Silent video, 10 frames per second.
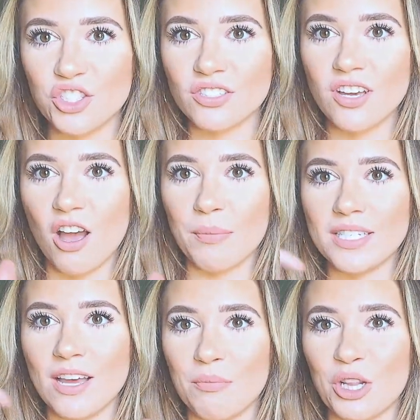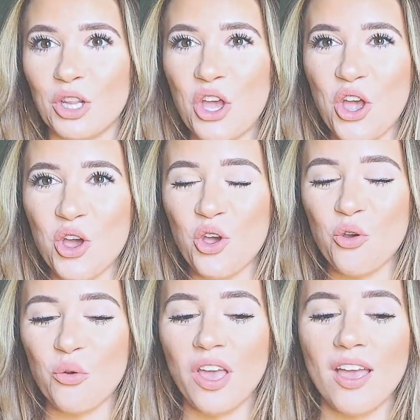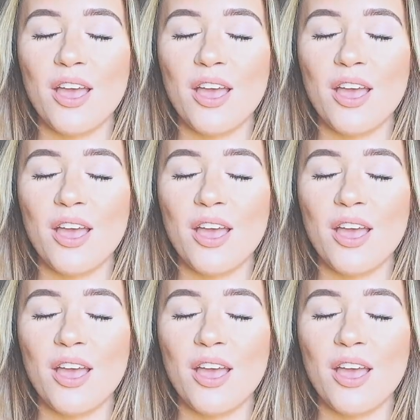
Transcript: just comment down below.